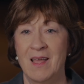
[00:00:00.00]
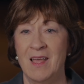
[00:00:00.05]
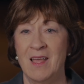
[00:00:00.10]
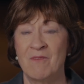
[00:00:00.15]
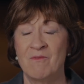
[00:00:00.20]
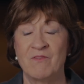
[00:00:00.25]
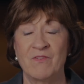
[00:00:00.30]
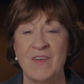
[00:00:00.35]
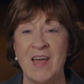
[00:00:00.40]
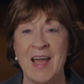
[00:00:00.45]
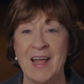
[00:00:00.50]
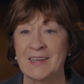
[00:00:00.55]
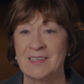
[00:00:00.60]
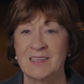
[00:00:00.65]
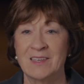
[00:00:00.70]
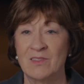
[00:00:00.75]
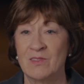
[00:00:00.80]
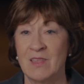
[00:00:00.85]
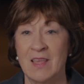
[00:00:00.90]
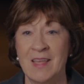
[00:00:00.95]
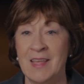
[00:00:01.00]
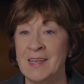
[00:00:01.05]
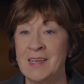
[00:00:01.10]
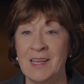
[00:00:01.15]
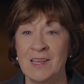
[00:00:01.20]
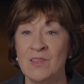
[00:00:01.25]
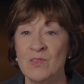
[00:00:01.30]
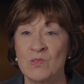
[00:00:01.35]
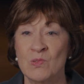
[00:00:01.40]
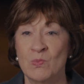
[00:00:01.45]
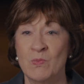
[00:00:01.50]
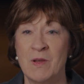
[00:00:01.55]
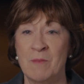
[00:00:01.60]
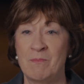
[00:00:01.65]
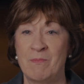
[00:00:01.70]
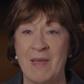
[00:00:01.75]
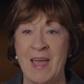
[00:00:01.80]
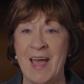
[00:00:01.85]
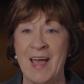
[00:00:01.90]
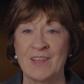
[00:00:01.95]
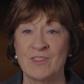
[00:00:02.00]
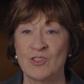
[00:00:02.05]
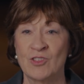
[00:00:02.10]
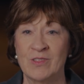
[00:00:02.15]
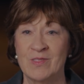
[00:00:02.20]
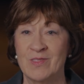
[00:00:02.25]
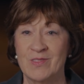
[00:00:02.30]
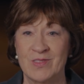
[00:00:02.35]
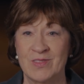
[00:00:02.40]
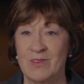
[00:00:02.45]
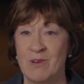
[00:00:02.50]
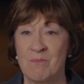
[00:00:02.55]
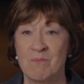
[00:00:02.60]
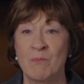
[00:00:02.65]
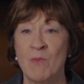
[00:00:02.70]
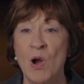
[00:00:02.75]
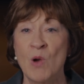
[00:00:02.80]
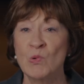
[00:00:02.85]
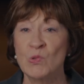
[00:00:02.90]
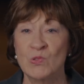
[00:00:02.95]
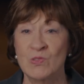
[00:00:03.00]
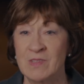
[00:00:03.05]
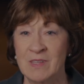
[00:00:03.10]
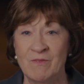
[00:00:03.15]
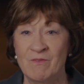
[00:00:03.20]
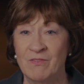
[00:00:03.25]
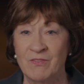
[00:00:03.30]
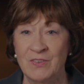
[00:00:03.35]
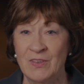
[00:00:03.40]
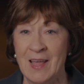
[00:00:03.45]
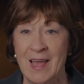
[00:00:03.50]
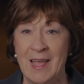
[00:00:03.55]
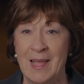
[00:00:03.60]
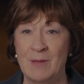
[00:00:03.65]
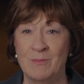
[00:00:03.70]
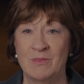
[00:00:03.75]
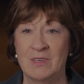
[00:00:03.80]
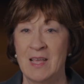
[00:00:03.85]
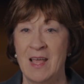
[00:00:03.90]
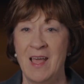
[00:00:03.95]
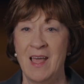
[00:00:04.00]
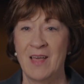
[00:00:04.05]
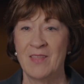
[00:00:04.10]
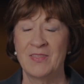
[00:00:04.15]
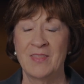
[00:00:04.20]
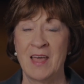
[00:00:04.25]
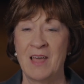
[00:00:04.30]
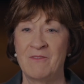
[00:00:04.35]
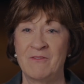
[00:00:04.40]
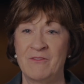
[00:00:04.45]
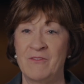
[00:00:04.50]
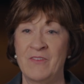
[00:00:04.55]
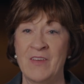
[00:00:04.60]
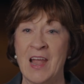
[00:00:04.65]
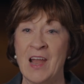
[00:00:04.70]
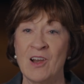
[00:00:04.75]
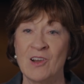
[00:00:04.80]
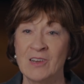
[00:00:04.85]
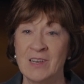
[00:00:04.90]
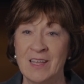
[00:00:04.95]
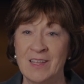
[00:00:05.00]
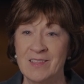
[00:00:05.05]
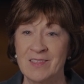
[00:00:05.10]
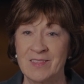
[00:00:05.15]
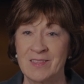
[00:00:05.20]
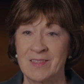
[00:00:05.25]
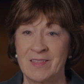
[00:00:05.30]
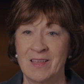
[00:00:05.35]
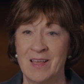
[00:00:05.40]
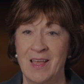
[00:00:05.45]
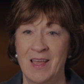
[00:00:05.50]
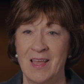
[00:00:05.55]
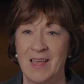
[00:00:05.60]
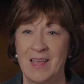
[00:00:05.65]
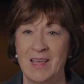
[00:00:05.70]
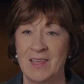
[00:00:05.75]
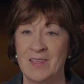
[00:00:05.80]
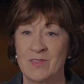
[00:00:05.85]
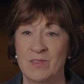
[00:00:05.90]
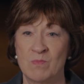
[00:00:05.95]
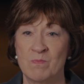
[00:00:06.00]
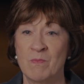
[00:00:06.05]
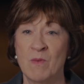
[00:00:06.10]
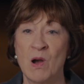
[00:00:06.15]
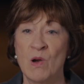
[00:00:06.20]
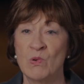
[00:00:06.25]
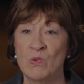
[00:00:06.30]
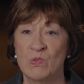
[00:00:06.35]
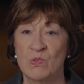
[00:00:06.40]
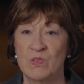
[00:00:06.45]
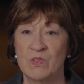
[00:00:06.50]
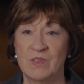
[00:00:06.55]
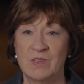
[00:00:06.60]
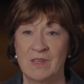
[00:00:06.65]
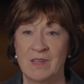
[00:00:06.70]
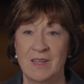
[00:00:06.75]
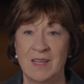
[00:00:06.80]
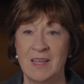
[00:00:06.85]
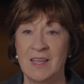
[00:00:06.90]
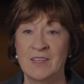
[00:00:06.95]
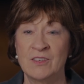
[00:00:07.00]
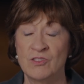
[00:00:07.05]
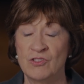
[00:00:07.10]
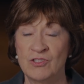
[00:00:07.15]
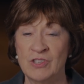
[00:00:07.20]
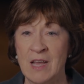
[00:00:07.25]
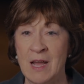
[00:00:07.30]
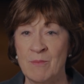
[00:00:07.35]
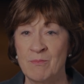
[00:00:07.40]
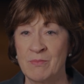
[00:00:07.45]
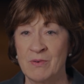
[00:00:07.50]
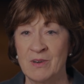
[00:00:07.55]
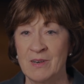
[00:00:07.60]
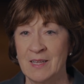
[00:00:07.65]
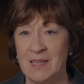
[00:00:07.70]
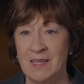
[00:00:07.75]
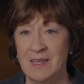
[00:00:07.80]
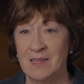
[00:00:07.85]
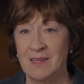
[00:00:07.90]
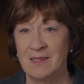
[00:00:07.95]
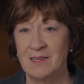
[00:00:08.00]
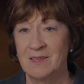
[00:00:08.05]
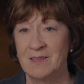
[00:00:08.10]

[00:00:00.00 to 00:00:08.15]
In fact, it is when passions are most inflamed that fairness is most in jeopardy.